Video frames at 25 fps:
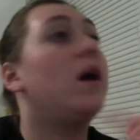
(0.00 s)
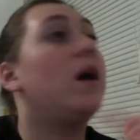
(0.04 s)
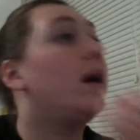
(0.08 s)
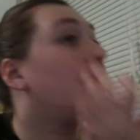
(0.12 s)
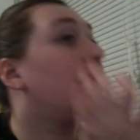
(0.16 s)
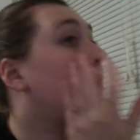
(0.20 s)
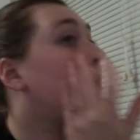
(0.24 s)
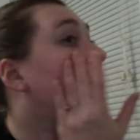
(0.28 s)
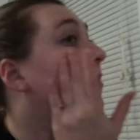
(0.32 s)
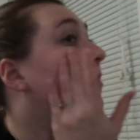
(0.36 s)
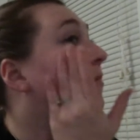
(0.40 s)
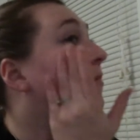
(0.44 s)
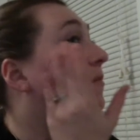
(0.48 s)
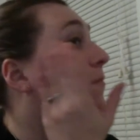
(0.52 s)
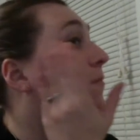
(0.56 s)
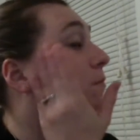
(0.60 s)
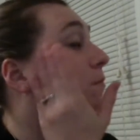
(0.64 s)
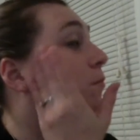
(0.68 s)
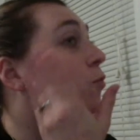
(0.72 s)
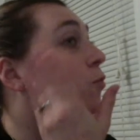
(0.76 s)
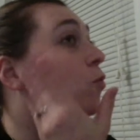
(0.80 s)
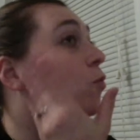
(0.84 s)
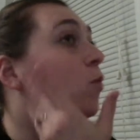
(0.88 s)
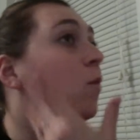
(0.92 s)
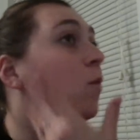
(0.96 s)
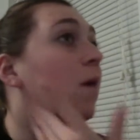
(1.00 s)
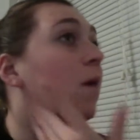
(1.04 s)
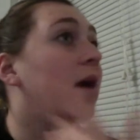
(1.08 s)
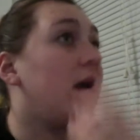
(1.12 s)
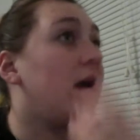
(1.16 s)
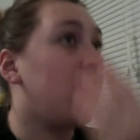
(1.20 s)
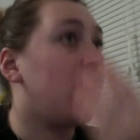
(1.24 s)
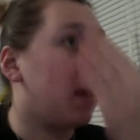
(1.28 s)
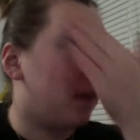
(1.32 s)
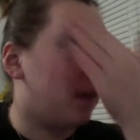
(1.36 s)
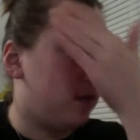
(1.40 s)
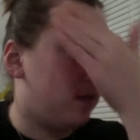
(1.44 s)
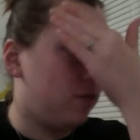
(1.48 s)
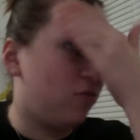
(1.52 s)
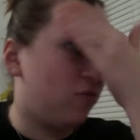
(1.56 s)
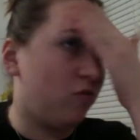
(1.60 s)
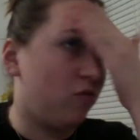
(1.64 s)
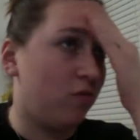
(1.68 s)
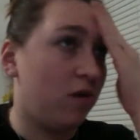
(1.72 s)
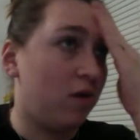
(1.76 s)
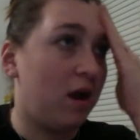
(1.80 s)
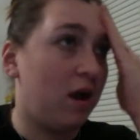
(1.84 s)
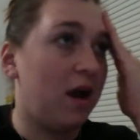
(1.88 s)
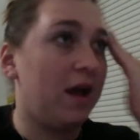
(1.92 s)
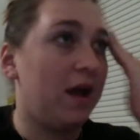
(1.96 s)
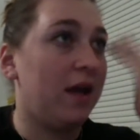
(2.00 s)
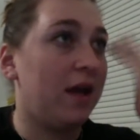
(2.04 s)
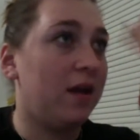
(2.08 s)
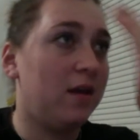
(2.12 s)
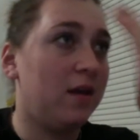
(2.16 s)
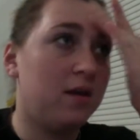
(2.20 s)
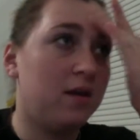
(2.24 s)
like uh, way dry.